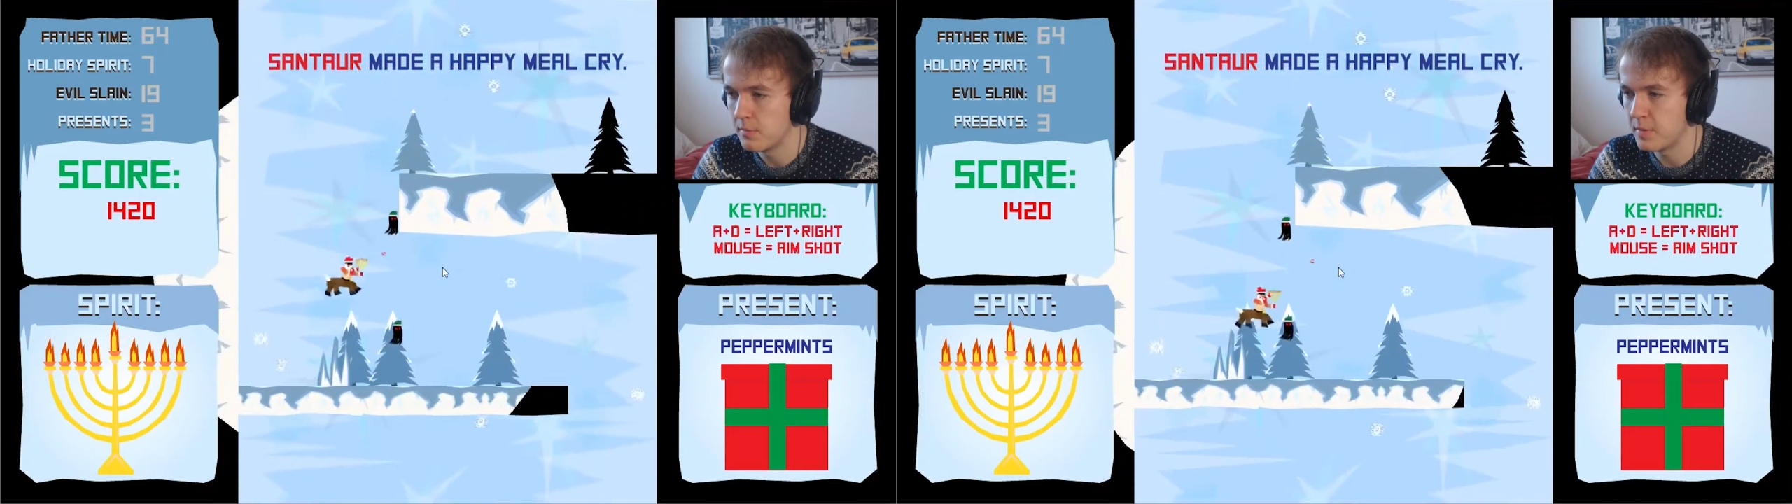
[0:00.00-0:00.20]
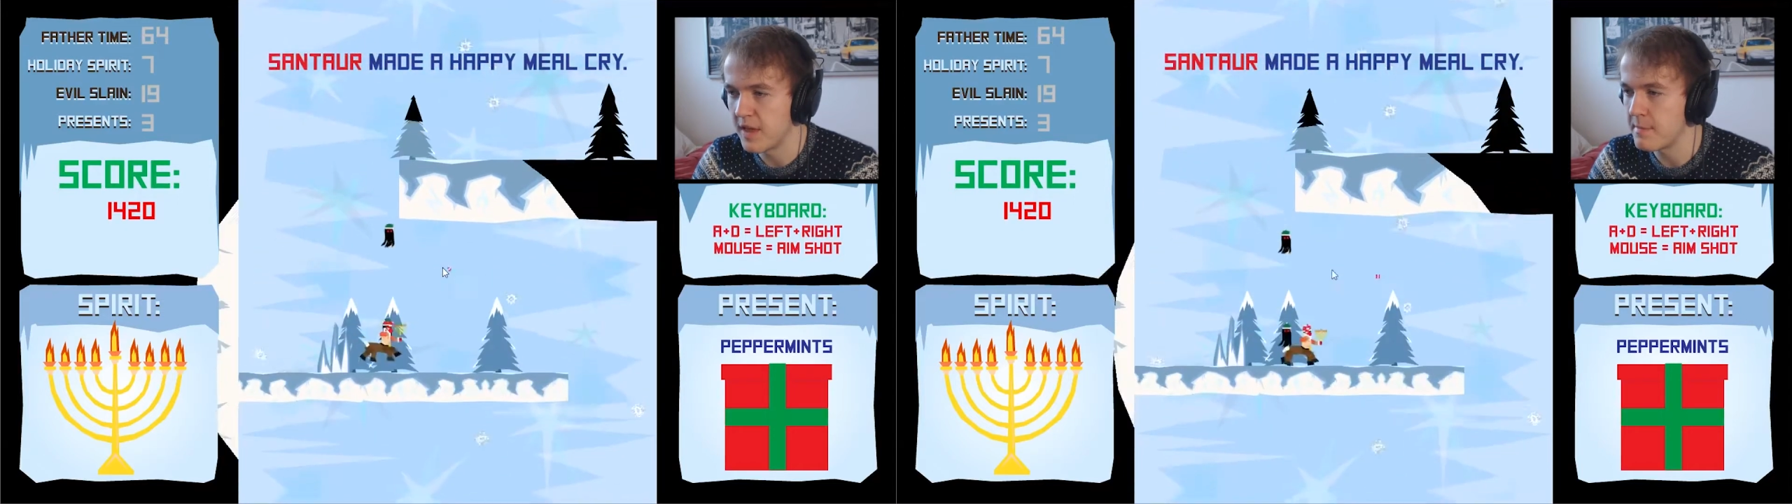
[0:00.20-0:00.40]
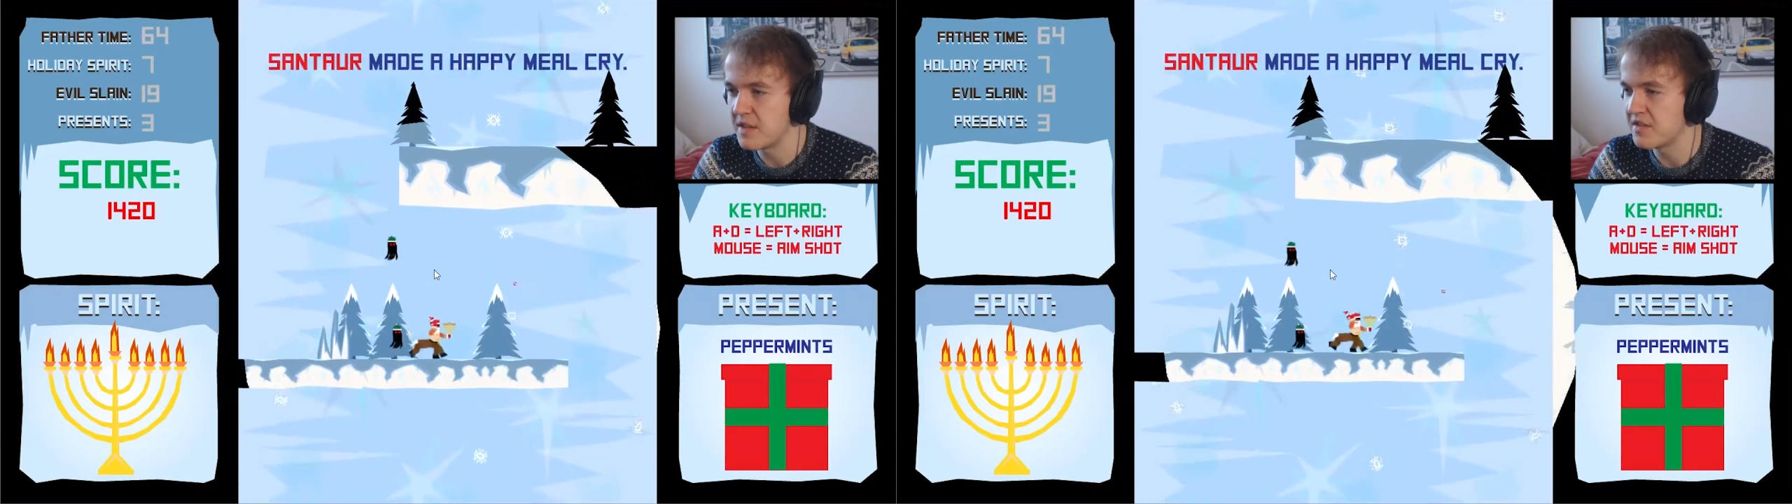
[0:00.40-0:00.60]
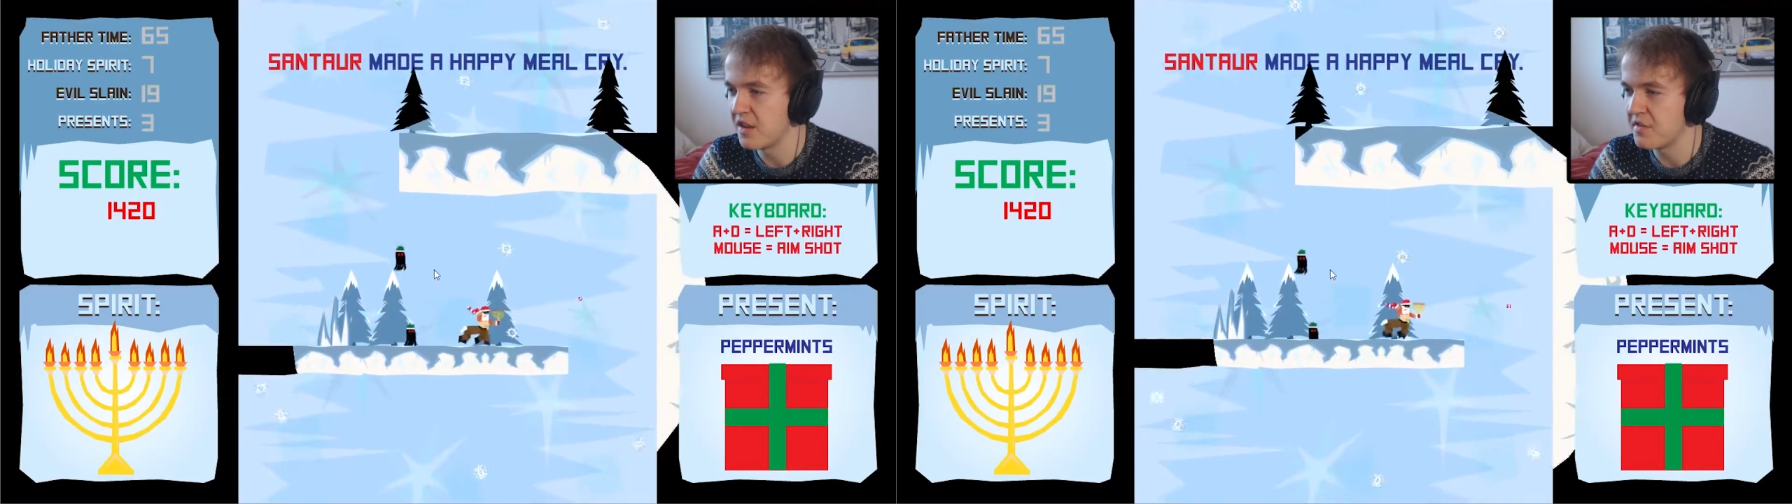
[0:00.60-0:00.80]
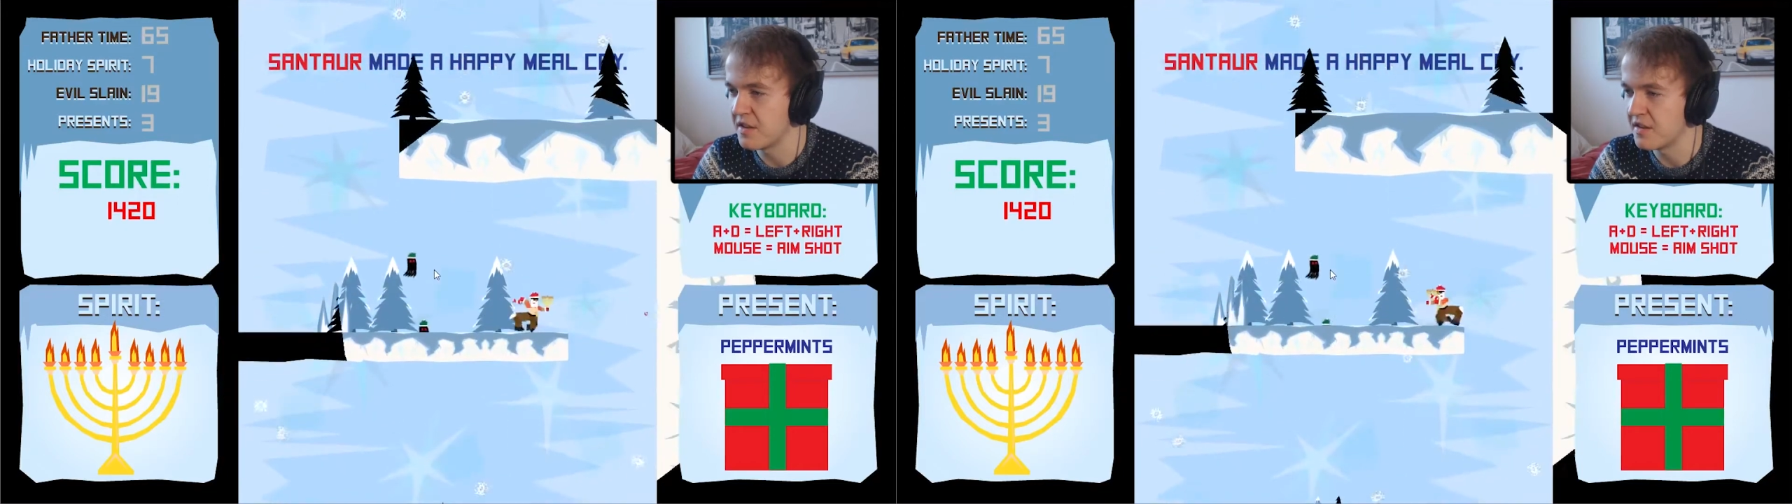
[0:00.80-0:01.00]
but that means
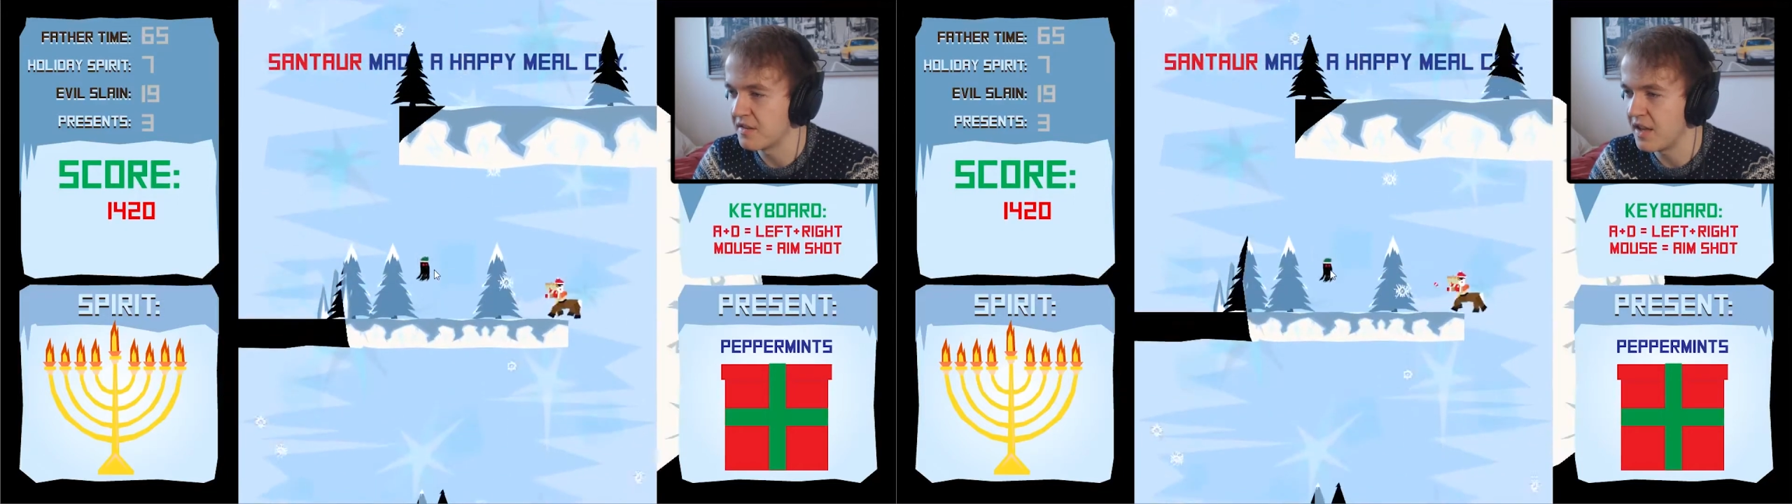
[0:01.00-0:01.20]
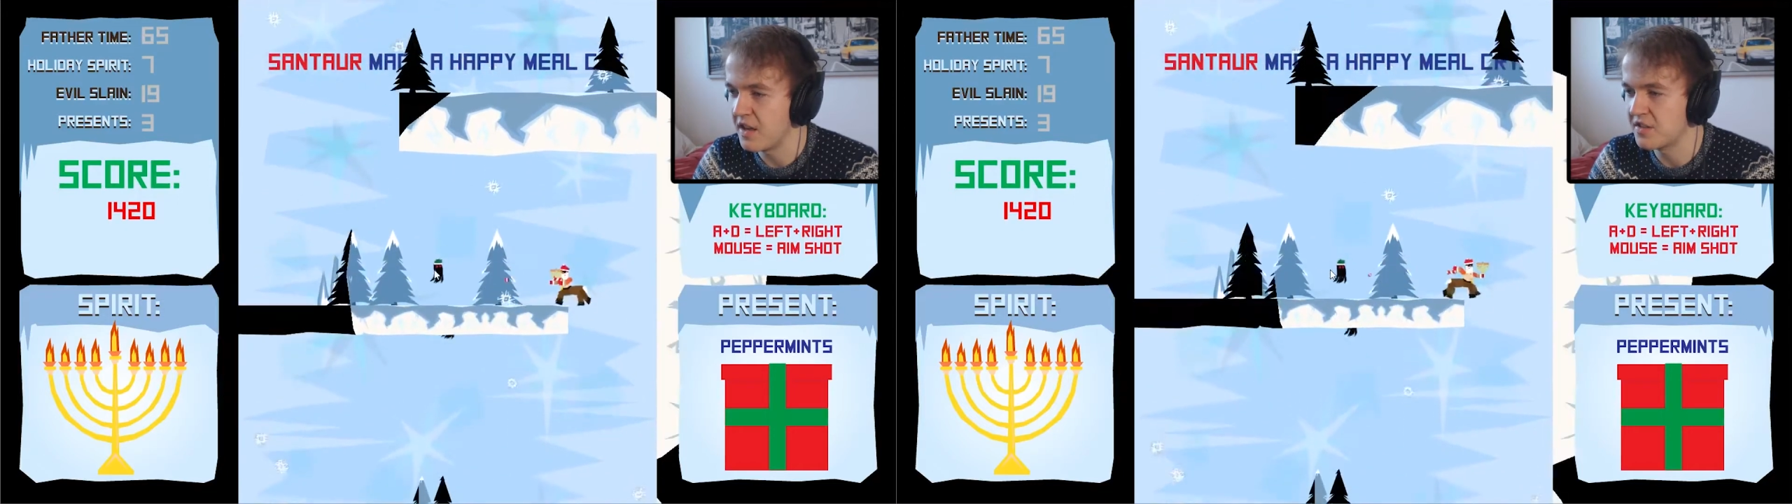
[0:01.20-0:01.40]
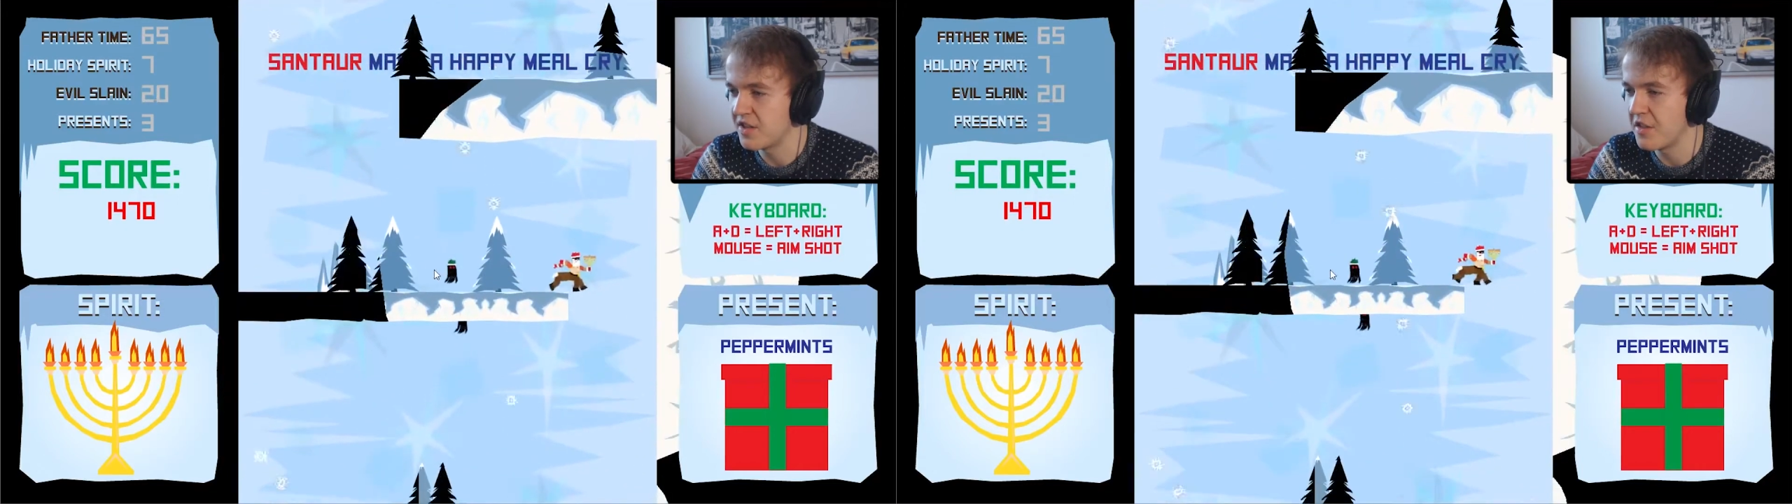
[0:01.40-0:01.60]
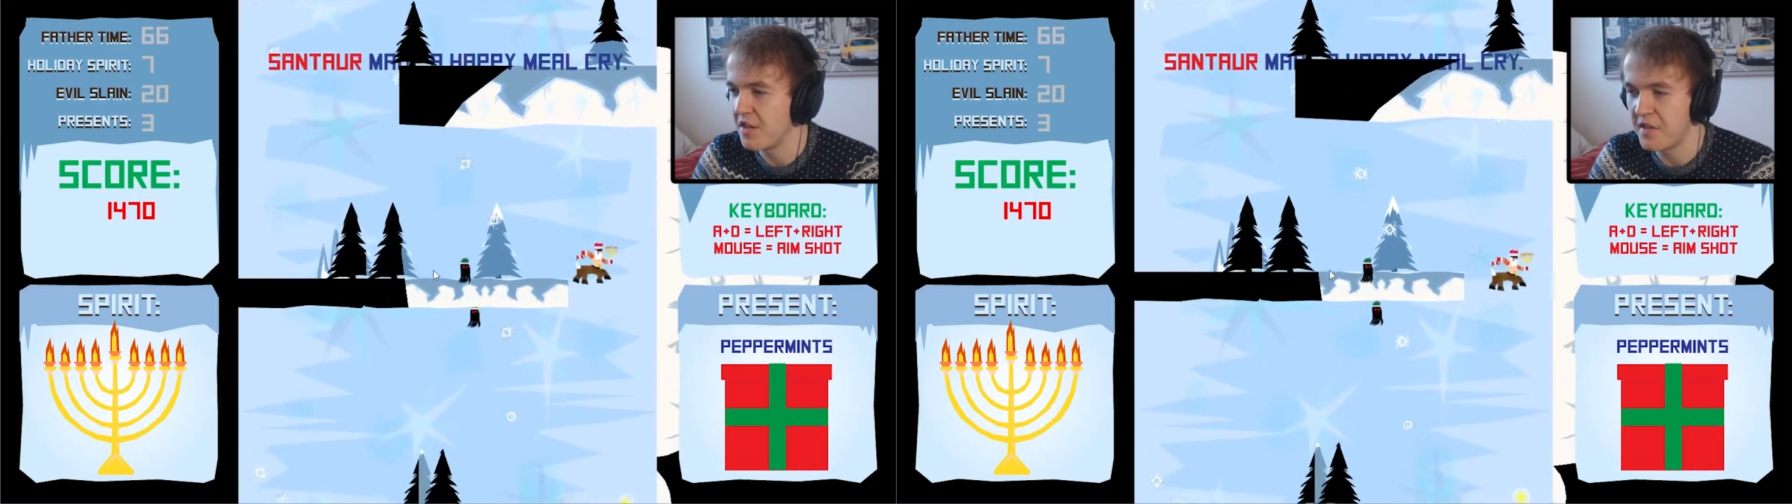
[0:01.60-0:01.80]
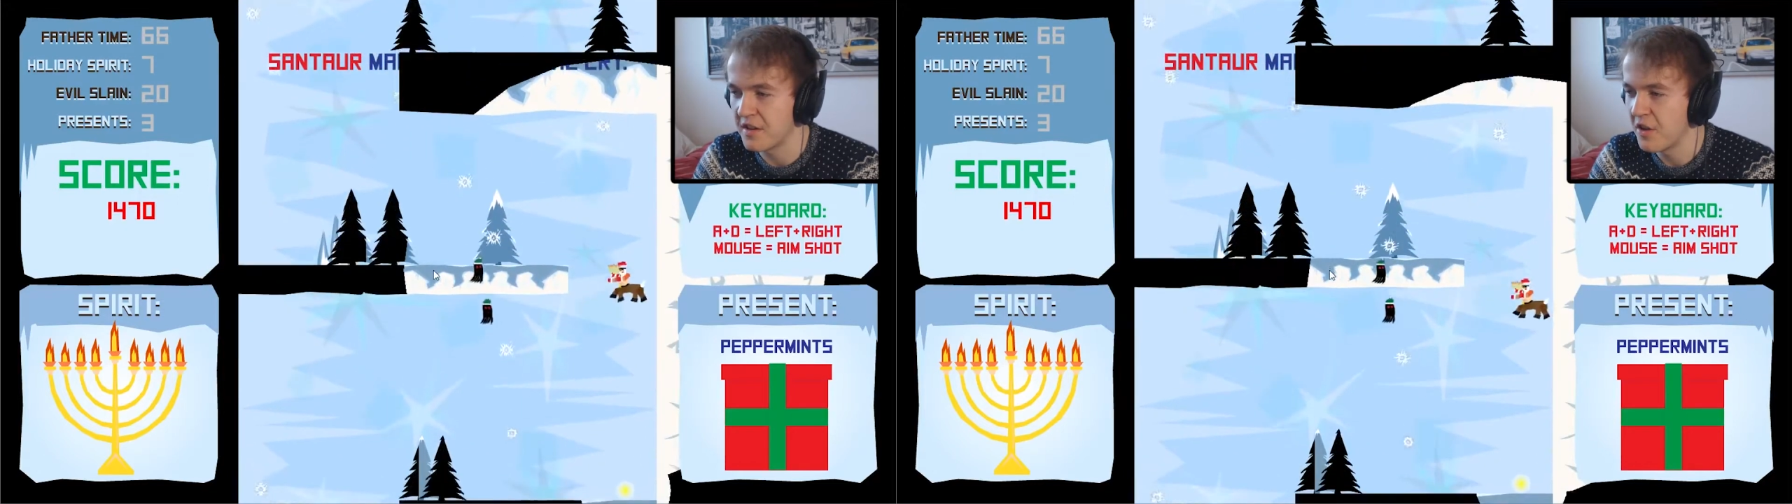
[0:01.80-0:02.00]
nothing. That has done
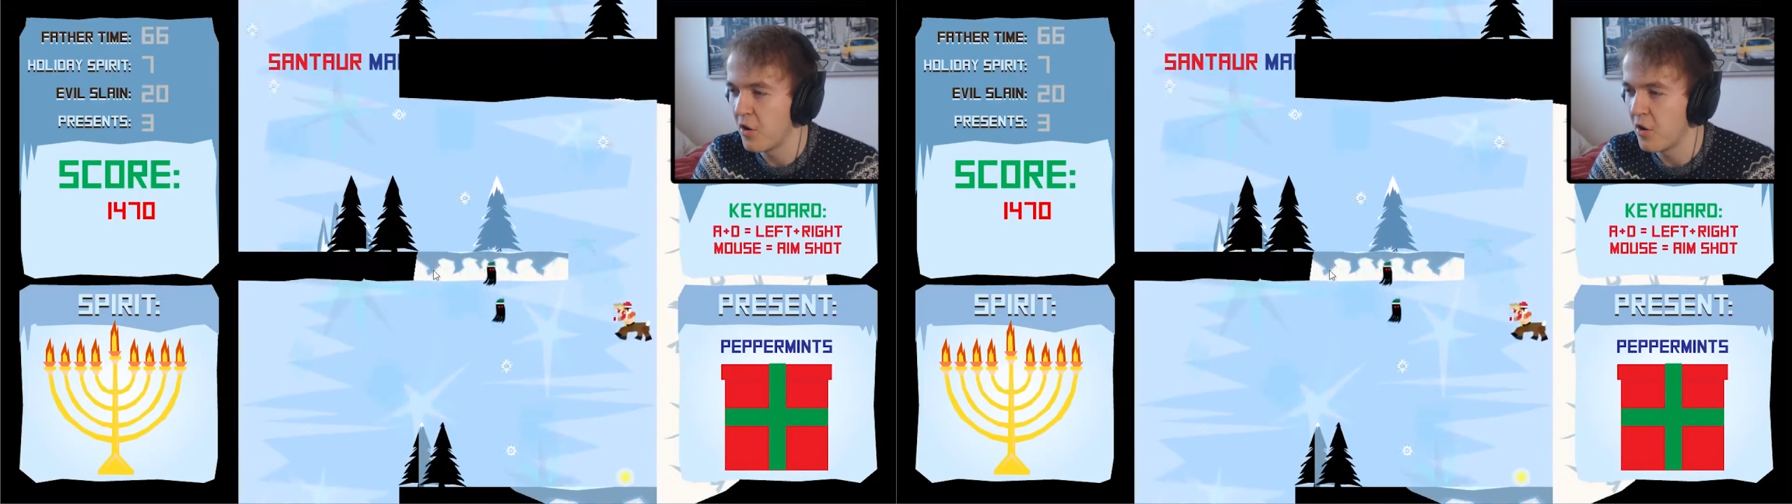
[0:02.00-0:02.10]
nothing.